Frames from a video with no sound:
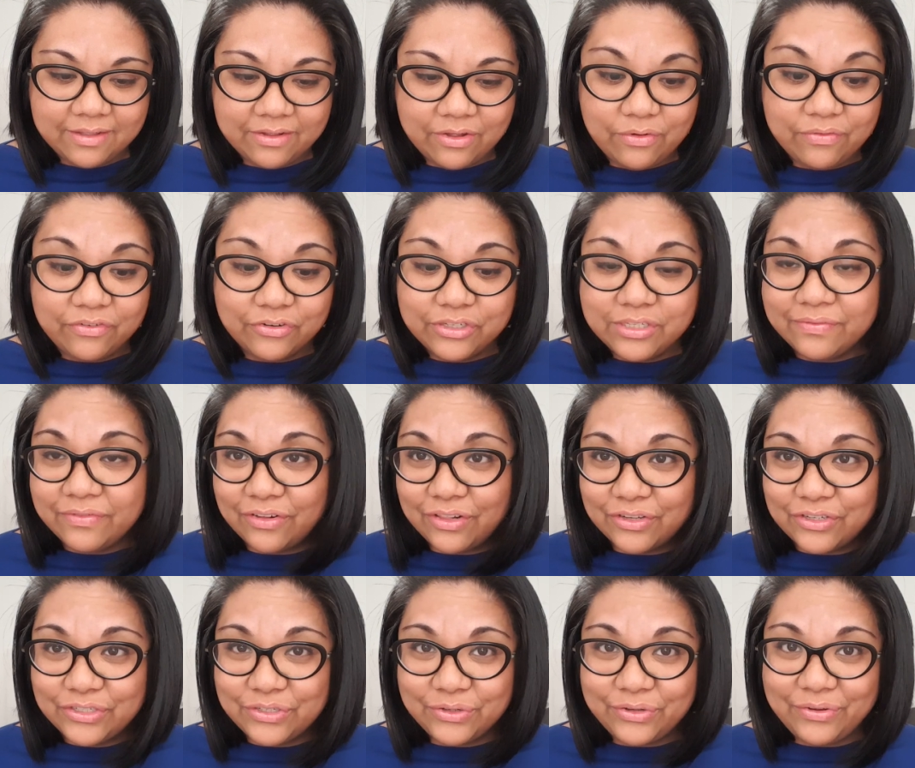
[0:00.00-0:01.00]
Oh, first of all,
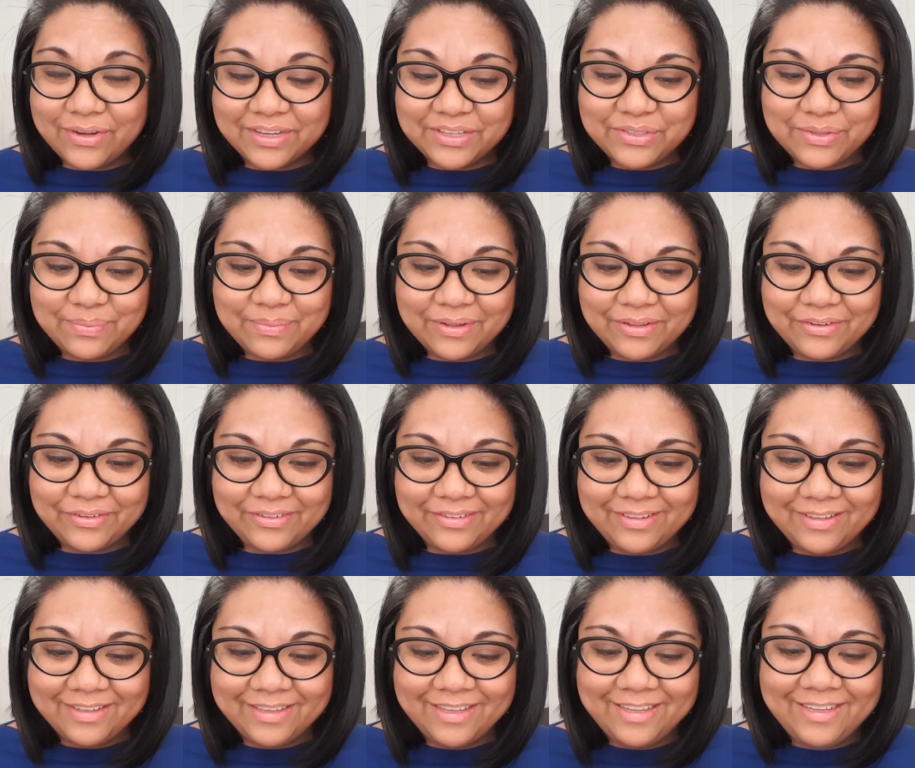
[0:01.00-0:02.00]
I'll show you guys the
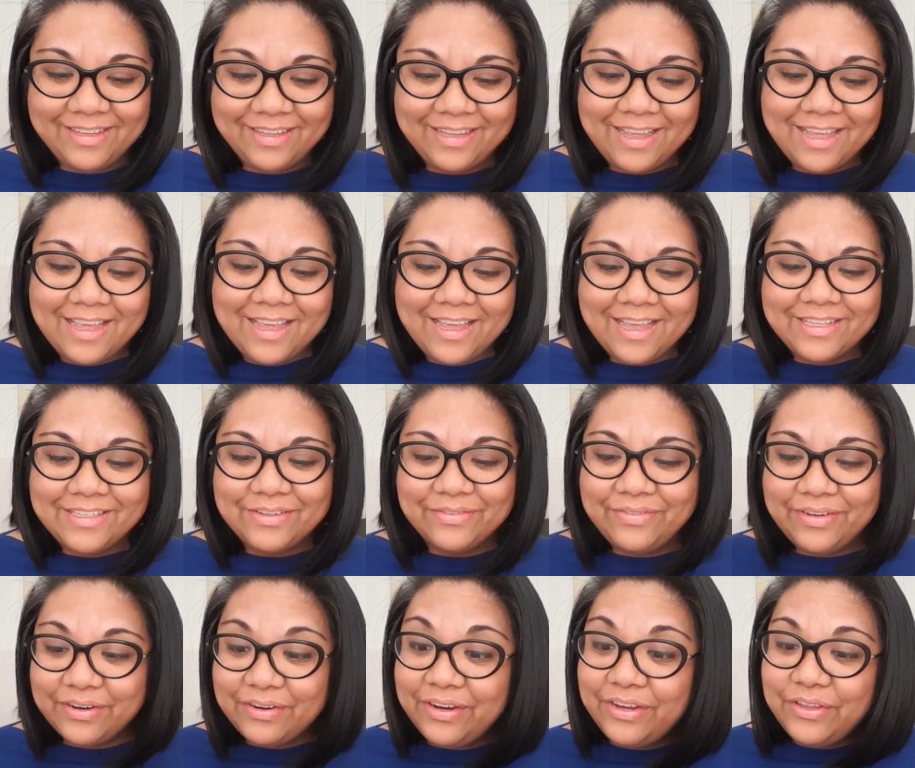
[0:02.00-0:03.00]
bottle. It's a
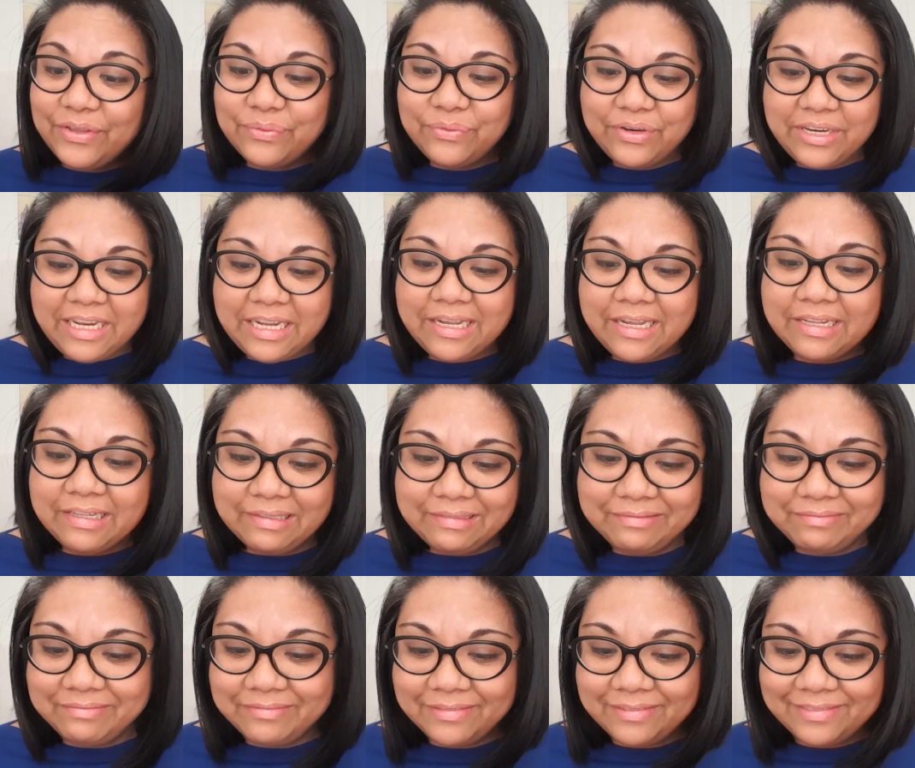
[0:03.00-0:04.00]
very unique,
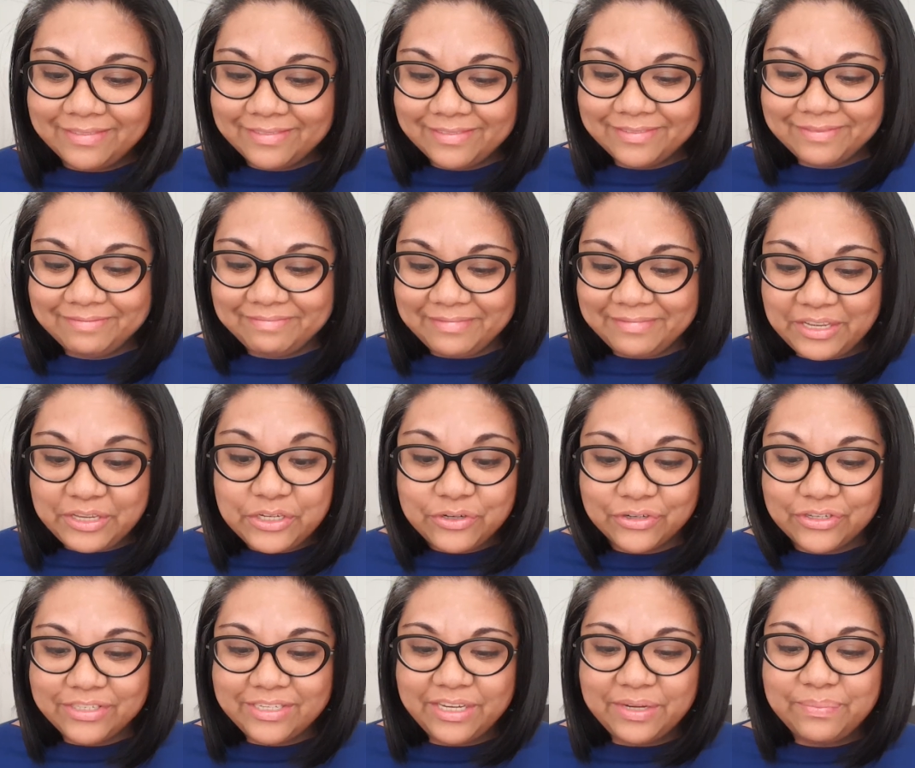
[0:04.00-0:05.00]

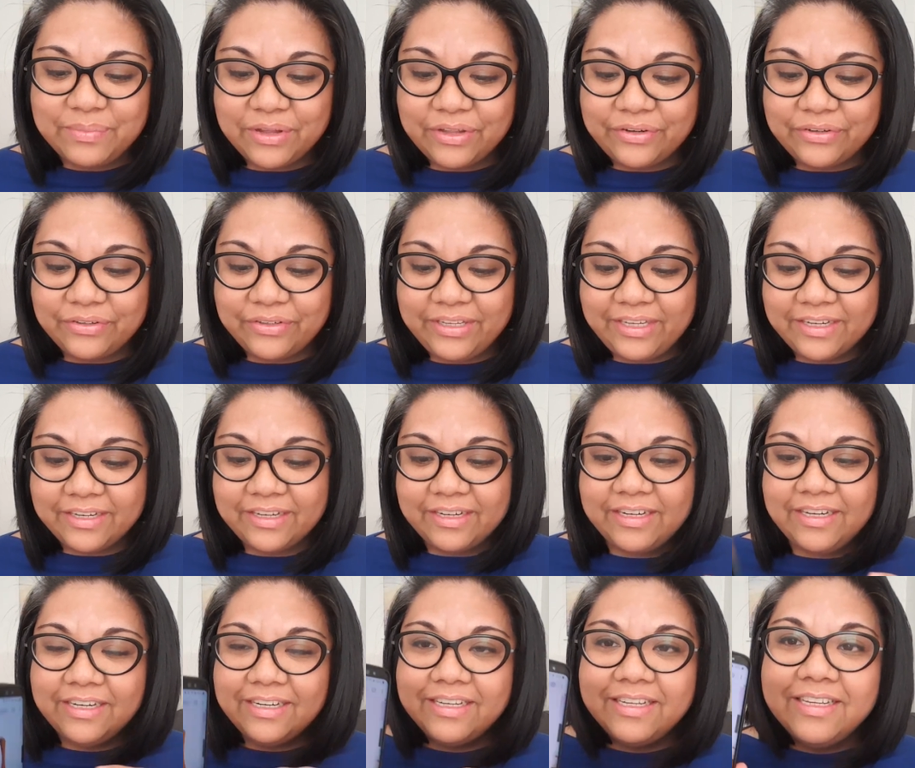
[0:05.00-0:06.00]
interesting bottle
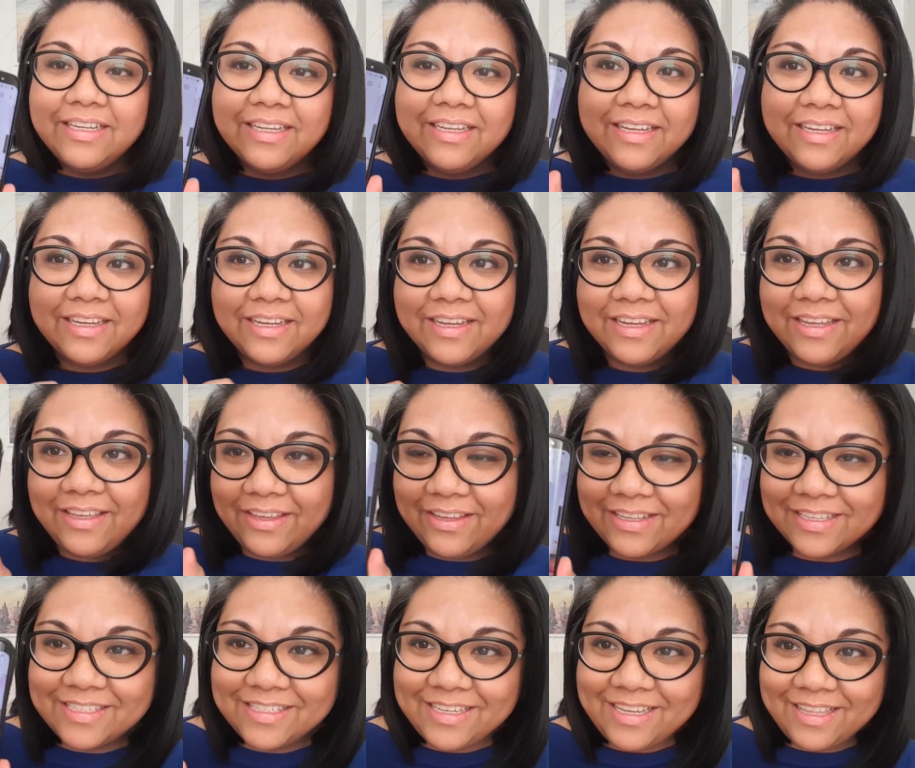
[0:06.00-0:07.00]
here. You
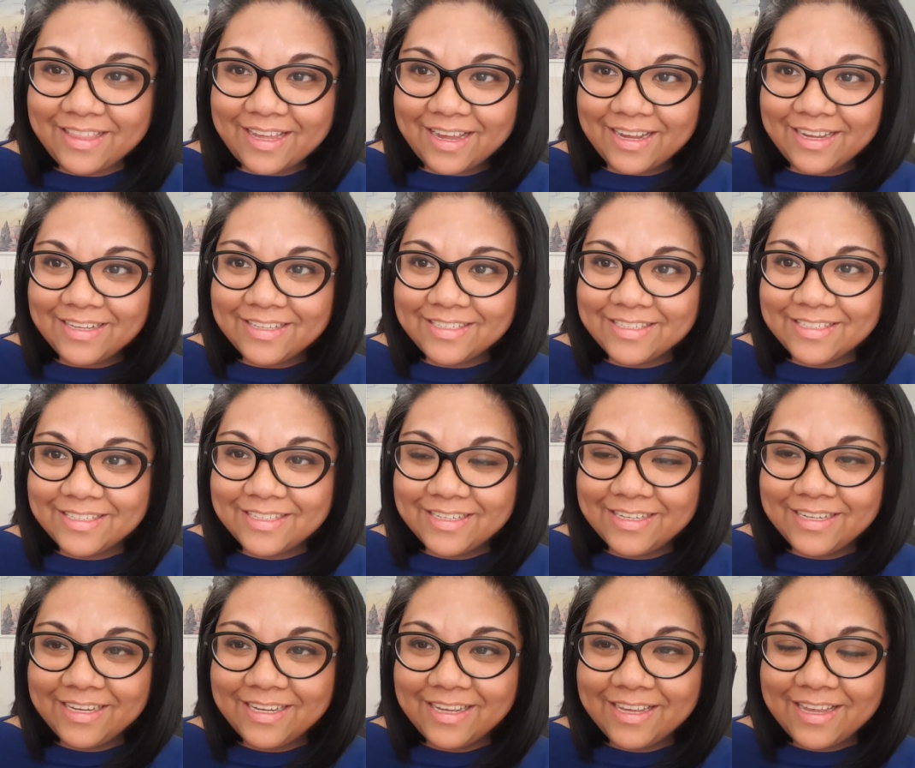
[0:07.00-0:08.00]
can see that.
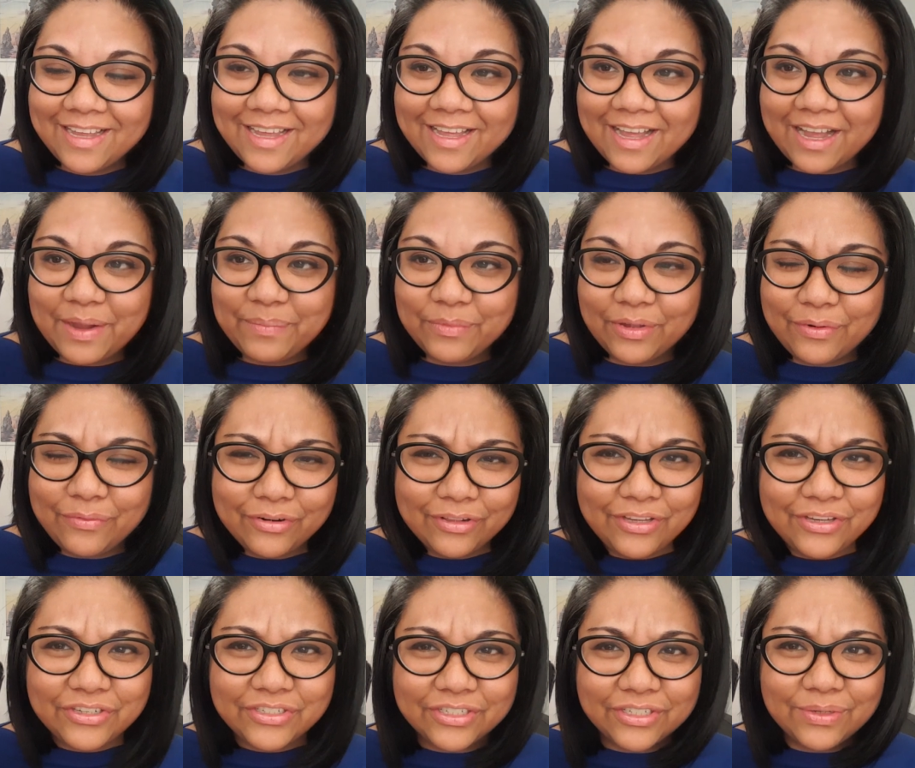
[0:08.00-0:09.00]
I'm not
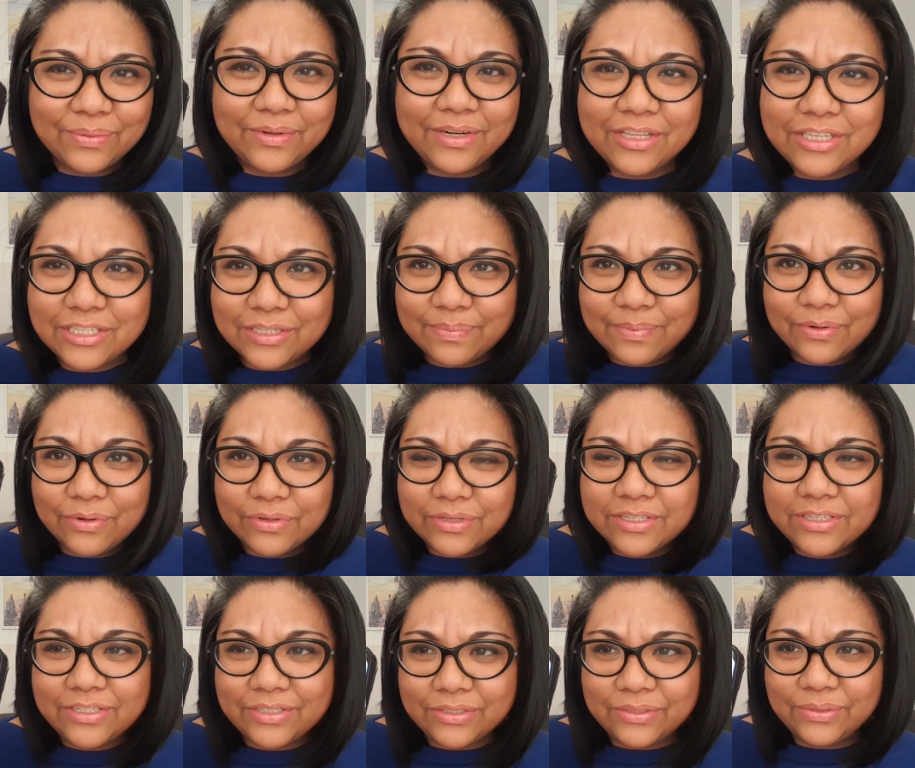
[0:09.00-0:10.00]
really sure what it's
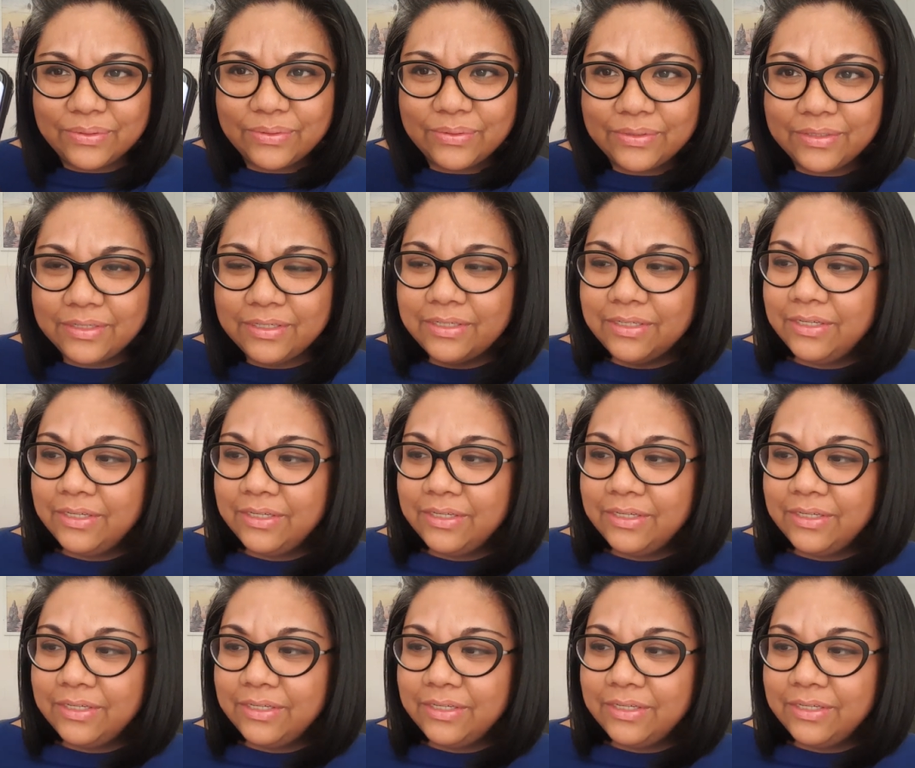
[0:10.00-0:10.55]
supposed to